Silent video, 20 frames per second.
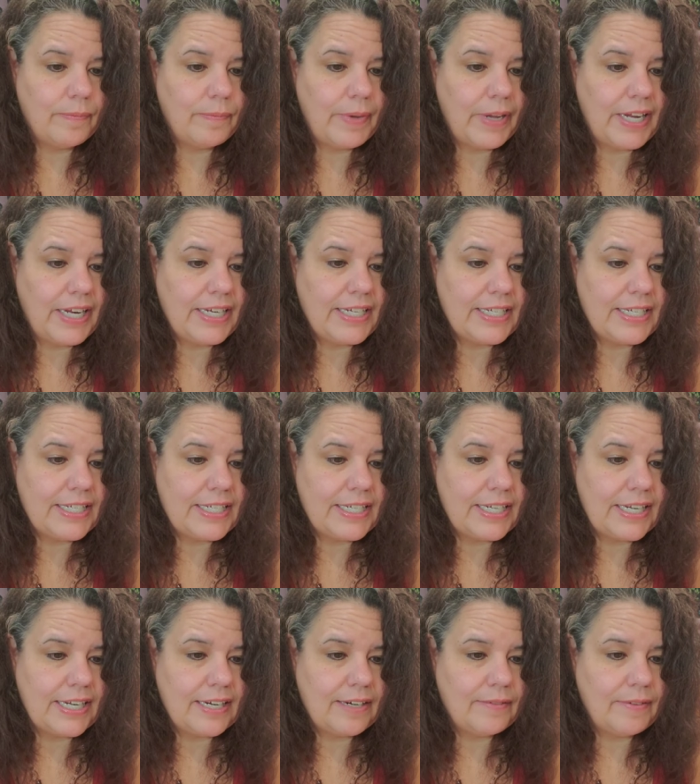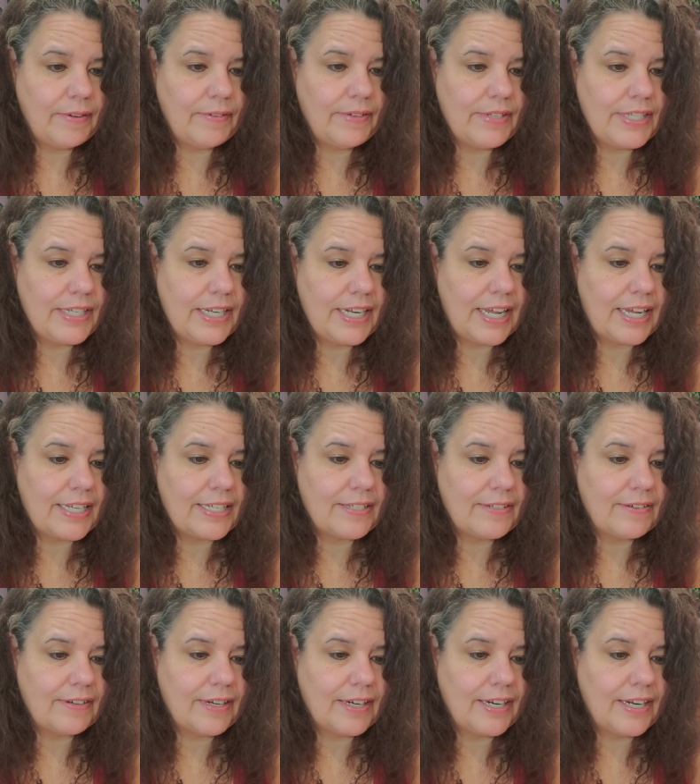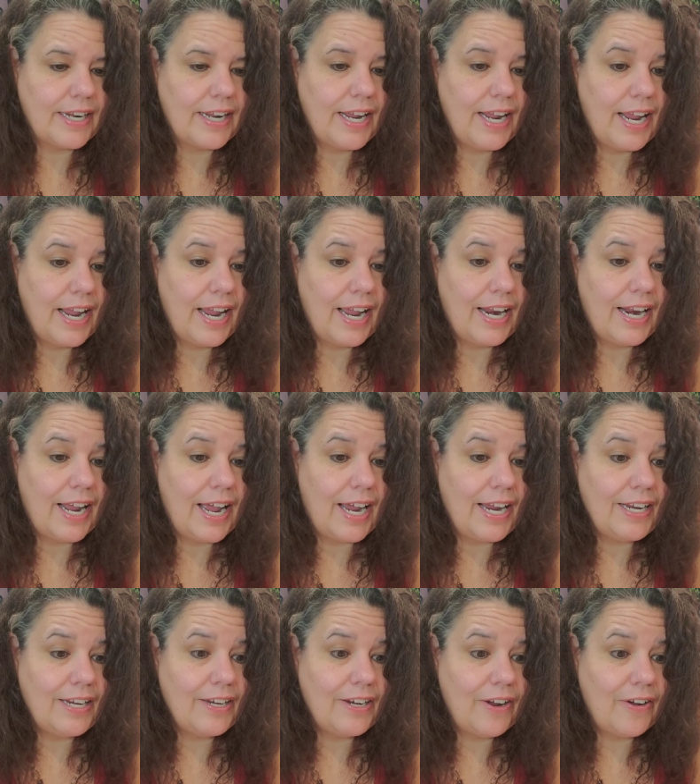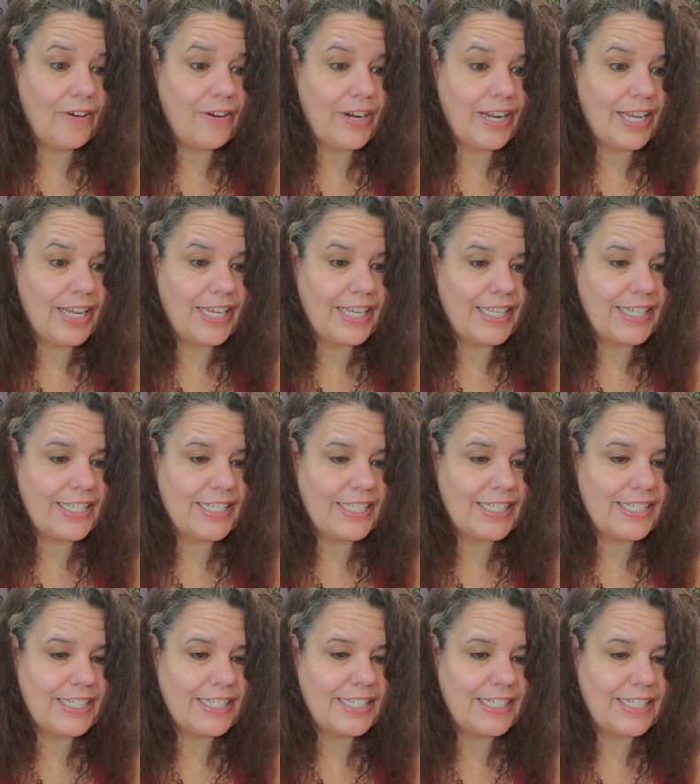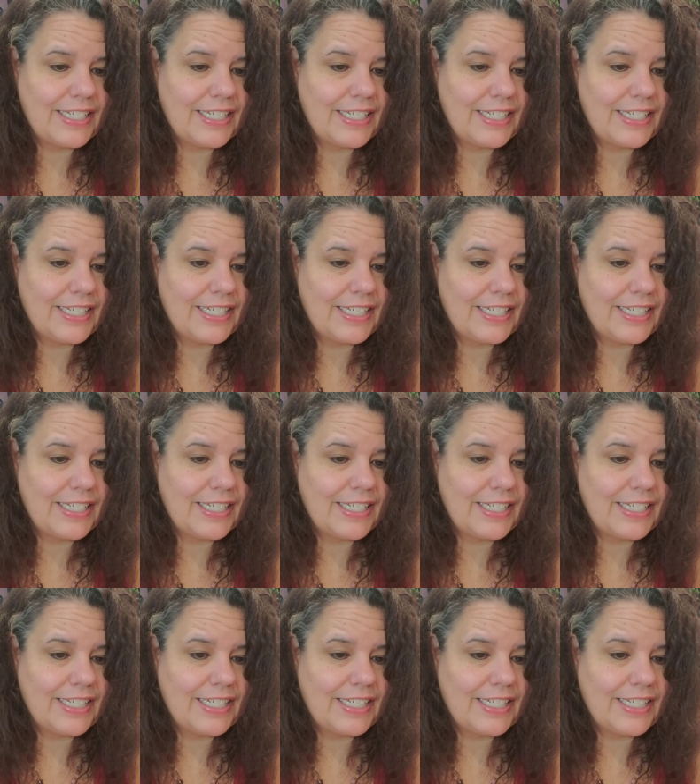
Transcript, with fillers: pages here. Maybe it's the next one. And I noticed